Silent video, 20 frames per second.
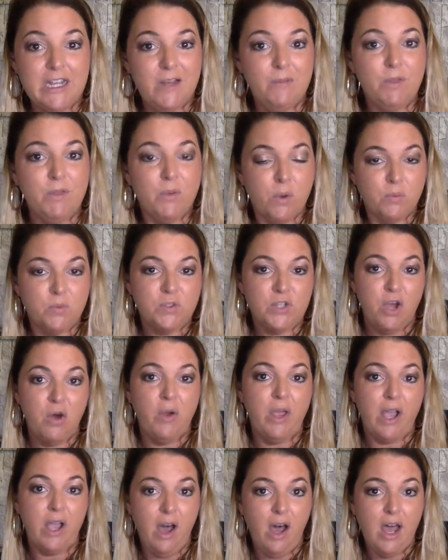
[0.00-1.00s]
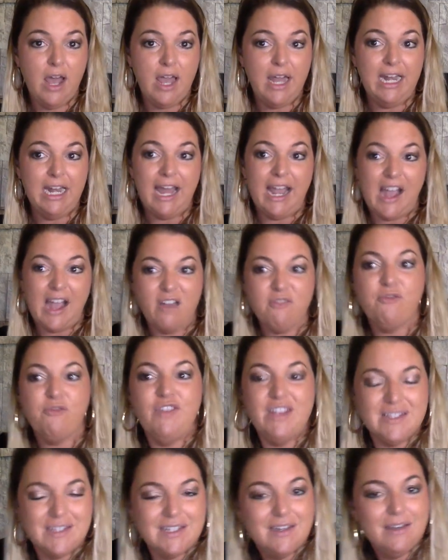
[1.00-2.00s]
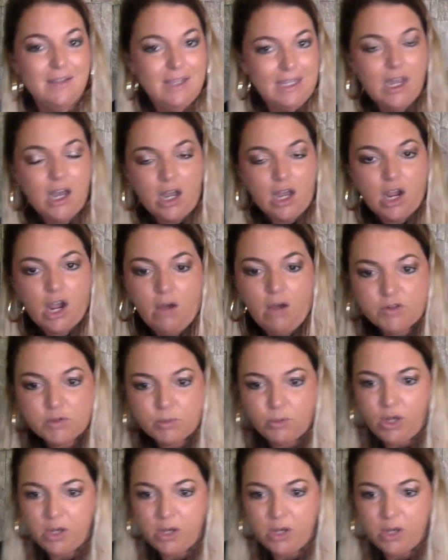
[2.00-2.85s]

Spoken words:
me what was going on, and I got physically uncomfortable.